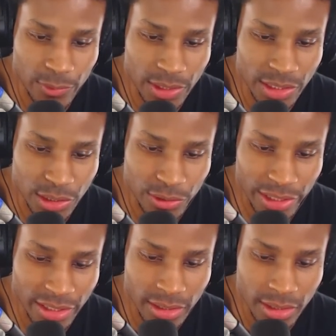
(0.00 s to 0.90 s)
I want to
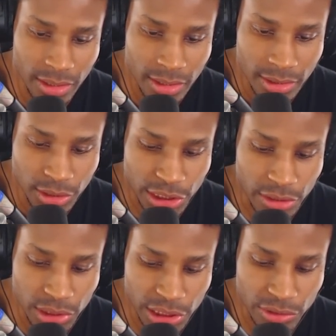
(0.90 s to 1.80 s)
destroy.
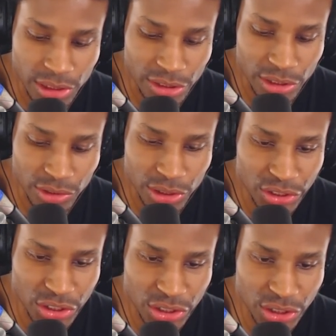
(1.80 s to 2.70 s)
Joe, Joe, Joe, Joe, Joe,
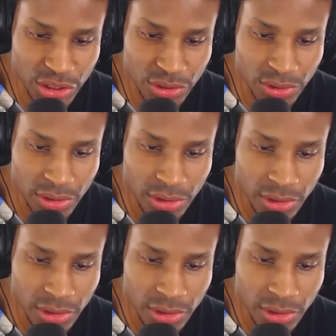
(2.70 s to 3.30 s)
Joe, Joe, Joe.